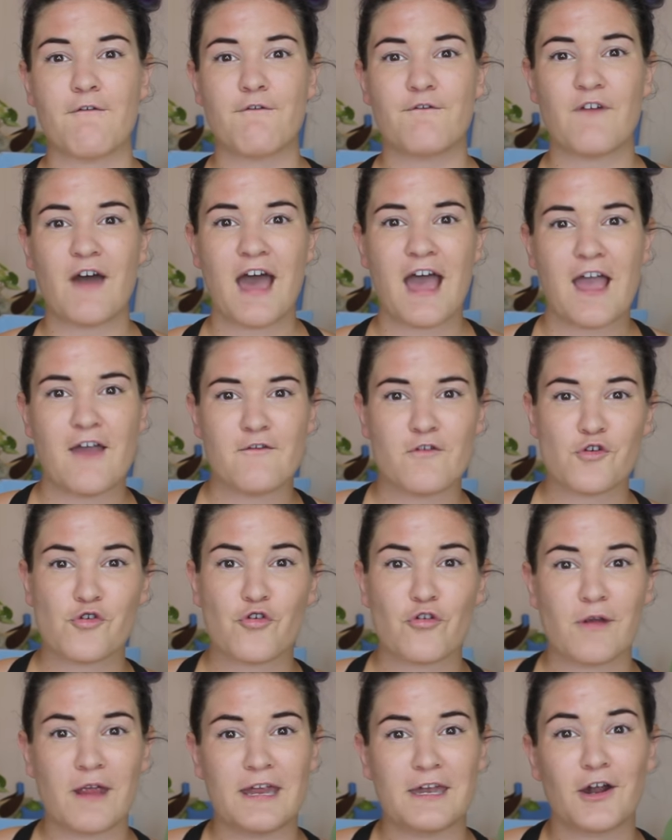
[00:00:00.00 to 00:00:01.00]
five
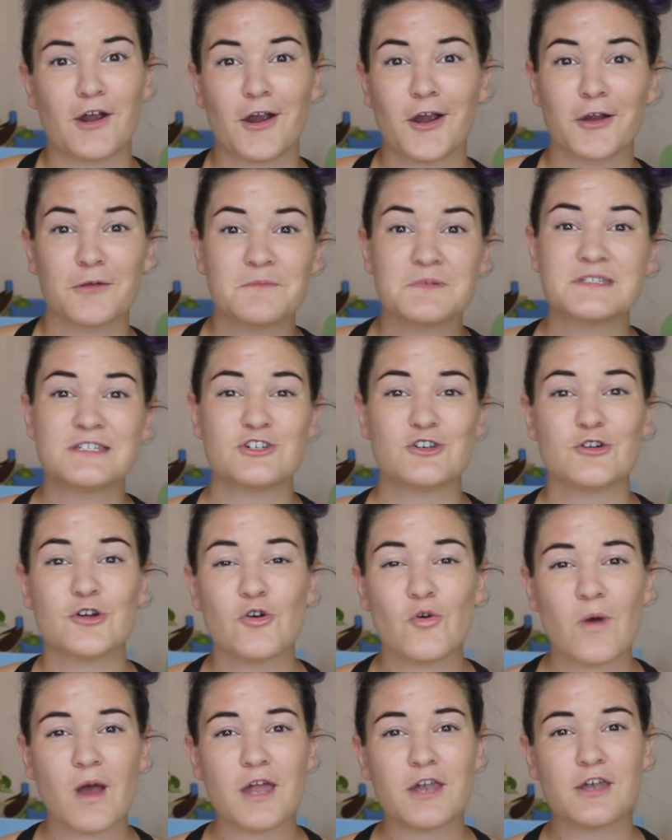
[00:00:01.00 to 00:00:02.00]
great herbs to